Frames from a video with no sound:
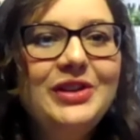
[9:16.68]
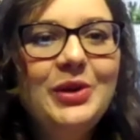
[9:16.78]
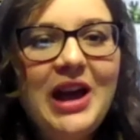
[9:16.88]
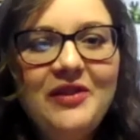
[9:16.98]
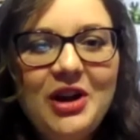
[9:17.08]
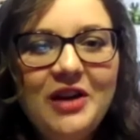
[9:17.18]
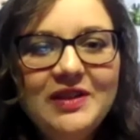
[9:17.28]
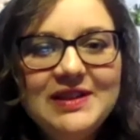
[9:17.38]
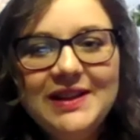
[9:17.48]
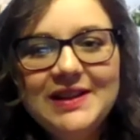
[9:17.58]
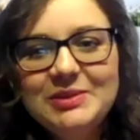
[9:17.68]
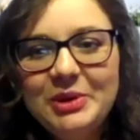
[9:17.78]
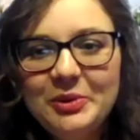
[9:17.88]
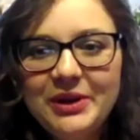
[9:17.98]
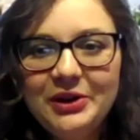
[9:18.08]
Don't have an office at this
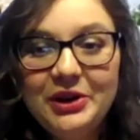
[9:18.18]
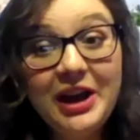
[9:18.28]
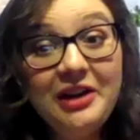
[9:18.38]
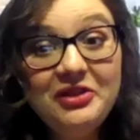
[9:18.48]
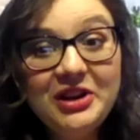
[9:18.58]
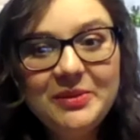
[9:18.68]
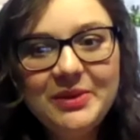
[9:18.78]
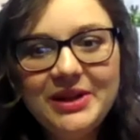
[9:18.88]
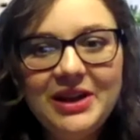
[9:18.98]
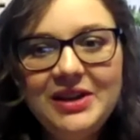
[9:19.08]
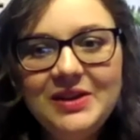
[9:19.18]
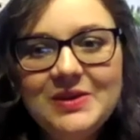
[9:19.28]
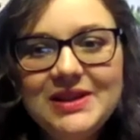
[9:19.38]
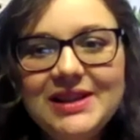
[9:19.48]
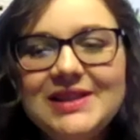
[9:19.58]
moment, or you have one, but you can't
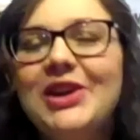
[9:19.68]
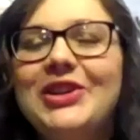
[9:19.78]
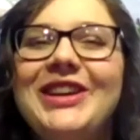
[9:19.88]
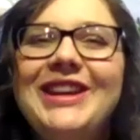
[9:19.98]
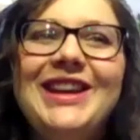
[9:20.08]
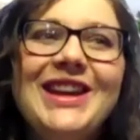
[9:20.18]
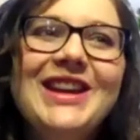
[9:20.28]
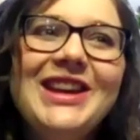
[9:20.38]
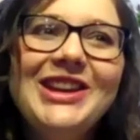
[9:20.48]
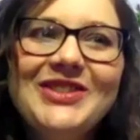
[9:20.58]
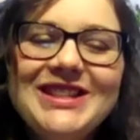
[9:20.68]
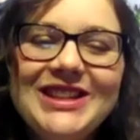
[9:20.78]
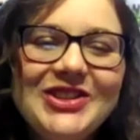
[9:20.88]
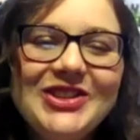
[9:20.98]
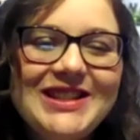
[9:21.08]
use it. So like, it was
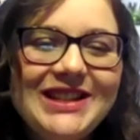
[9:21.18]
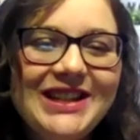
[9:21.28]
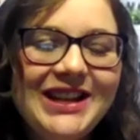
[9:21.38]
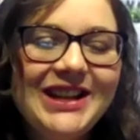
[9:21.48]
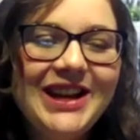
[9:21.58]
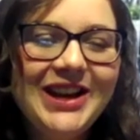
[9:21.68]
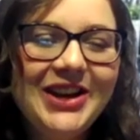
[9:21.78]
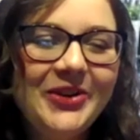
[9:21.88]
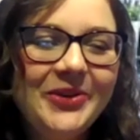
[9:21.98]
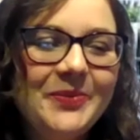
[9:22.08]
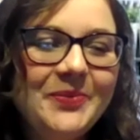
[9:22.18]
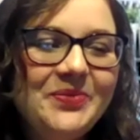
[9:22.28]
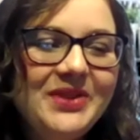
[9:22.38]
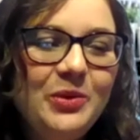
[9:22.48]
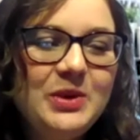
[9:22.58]
interesting.
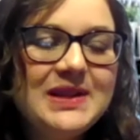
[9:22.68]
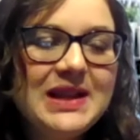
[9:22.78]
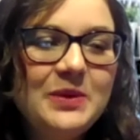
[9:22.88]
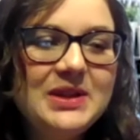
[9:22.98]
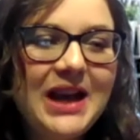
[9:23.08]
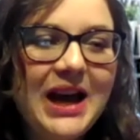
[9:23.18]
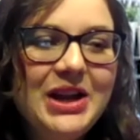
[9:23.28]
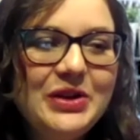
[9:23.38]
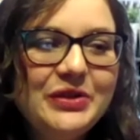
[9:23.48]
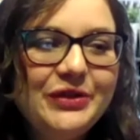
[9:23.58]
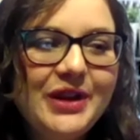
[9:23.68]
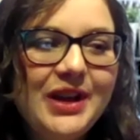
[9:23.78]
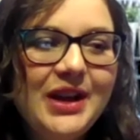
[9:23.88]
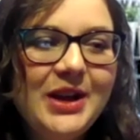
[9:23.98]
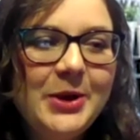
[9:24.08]
It was kind of
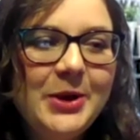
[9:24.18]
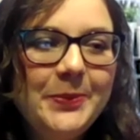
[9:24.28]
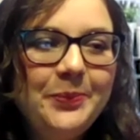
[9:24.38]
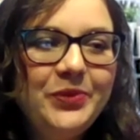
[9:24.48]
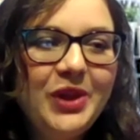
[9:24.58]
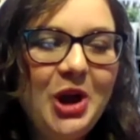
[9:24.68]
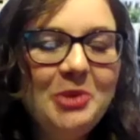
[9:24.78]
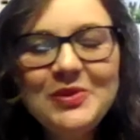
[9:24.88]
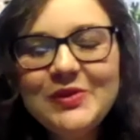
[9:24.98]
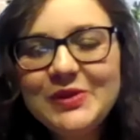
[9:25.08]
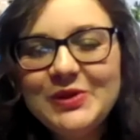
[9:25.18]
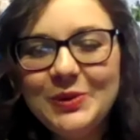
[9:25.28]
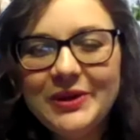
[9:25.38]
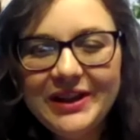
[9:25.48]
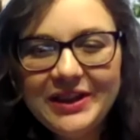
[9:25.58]
almost
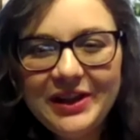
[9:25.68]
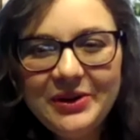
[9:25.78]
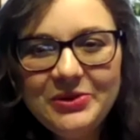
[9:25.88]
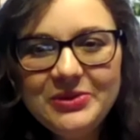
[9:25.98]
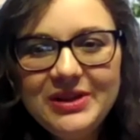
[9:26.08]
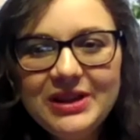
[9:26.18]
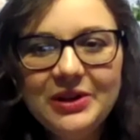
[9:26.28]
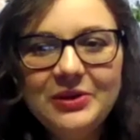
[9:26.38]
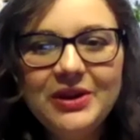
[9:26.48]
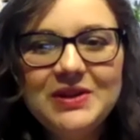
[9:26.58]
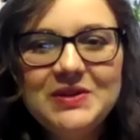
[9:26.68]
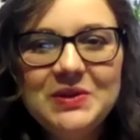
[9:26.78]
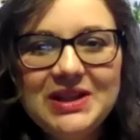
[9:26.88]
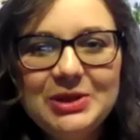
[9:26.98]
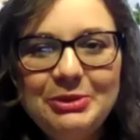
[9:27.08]
soothing though, because you
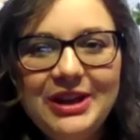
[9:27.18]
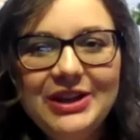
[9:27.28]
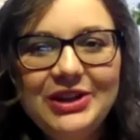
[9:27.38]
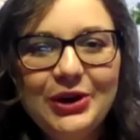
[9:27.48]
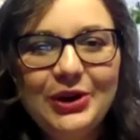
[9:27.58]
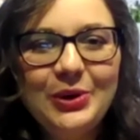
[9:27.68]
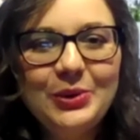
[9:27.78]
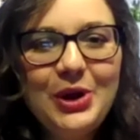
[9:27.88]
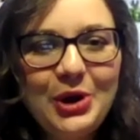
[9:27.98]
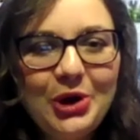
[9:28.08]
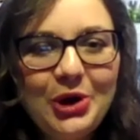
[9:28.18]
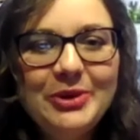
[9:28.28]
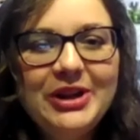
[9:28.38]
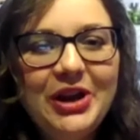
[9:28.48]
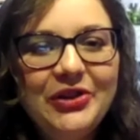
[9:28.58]
get to be in your own home
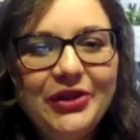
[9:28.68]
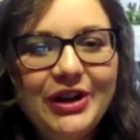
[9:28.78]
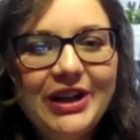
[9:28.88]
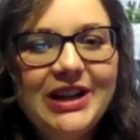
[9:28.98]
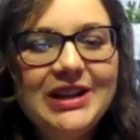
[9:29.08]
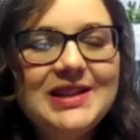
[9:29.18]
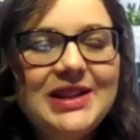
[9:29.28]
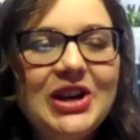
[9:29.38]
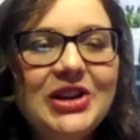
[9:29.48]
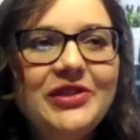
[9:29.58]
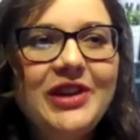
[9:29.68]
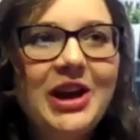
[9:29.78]
and comforted and stuff.